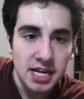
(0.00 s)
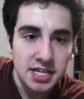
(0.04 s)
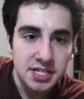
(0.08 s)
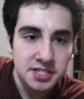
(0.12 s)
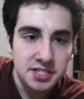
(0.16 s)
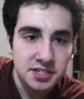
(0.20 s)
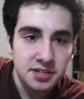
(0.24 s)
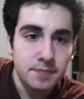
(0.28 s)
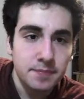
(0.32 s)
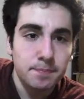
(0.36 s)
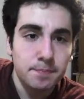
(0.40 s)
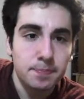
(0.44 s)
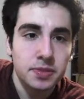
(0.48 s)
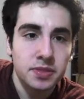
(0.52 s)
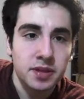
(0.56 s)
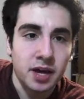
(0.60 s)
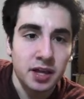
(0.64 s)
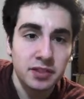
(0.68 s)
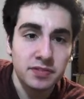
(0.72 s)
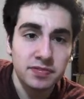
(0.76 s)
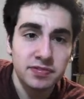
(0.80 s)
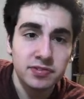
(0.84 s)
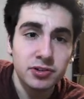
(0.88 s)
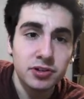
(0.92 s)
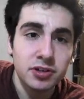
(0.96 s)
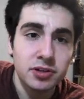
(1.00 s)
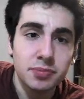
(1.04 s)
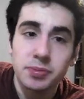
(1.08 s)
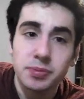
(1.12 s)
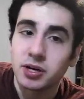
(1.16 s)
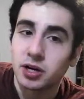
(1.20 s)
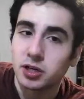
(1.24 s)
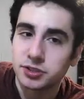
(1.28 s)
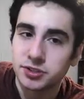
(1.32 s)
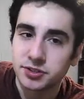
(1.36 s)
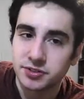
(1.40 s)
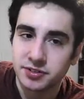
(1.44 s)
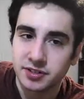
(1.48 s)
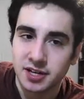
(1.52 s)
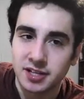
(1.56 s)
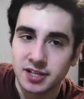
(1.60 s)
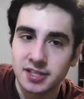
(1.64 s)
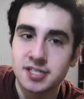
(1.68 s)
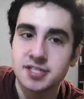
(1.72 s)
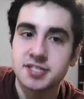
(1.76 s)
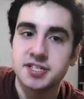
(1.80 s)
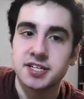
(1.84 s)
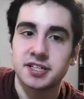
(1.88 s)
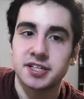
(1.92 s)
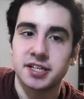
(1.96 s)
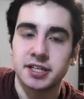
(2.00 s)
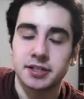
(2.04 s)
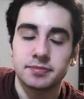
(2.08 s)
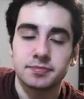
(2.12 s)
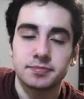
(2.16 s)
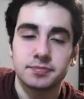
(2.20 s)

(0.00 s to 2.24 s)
is not the floor, but also not the ceiling.